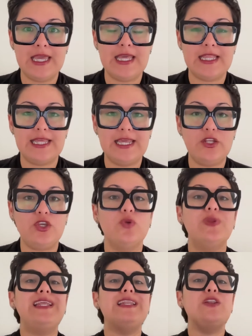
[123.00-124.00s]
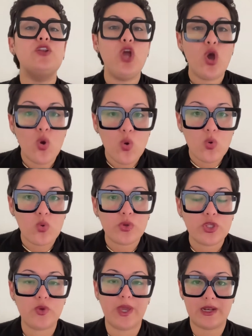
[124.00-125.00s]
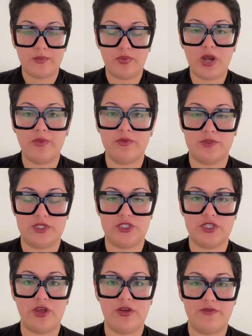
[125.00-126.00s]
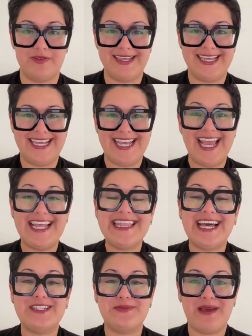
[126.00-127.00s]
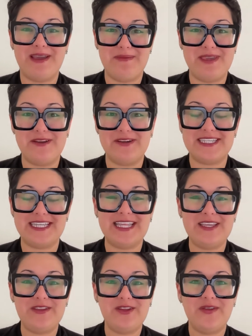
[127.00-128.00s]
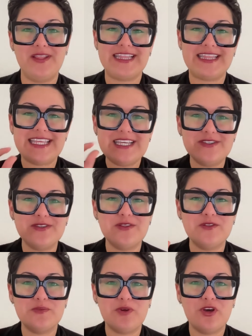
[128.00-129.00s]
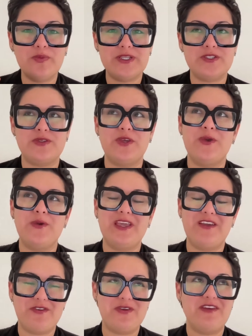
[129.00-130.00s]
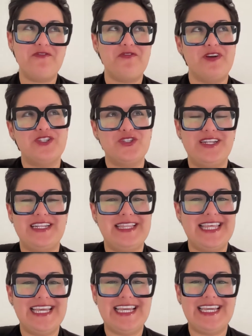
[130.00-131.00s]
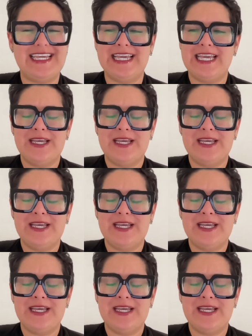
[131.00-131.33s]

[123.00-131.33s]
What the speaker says: then you didn't know you had a problem to solve. And that's why I'm here to let you know that these are those moments if you get frustrated thinking,